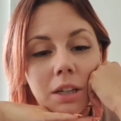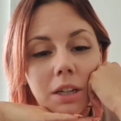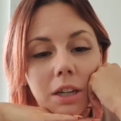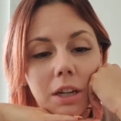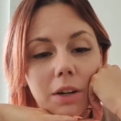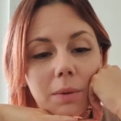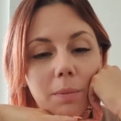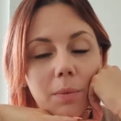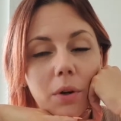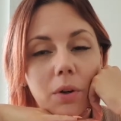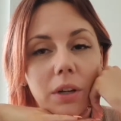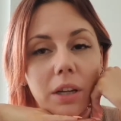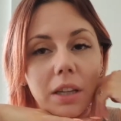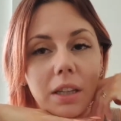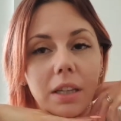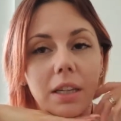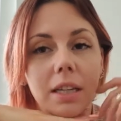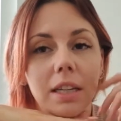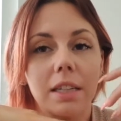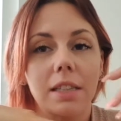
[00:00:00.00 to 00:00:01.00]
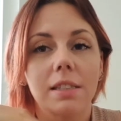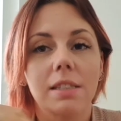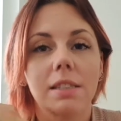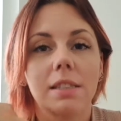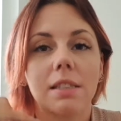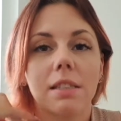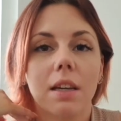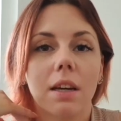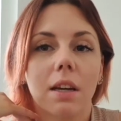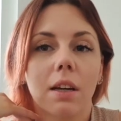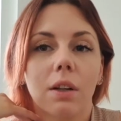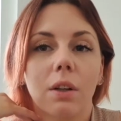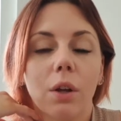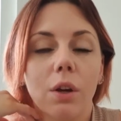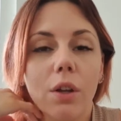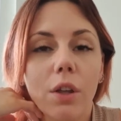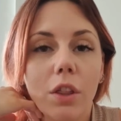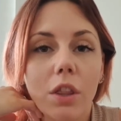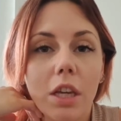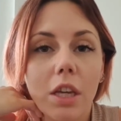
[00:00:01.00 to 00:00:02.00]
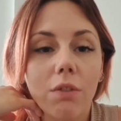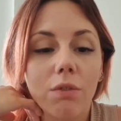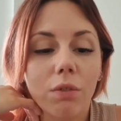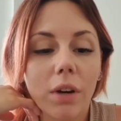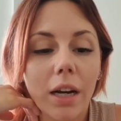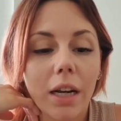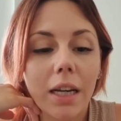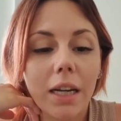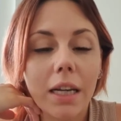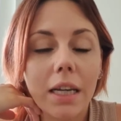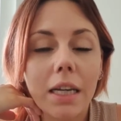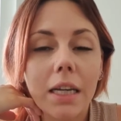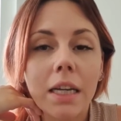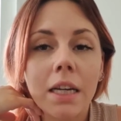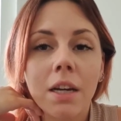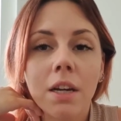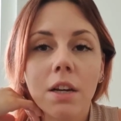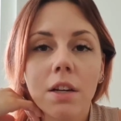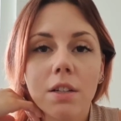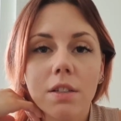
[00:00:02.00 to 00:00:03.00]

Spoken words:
I'll get the kids' clothing ready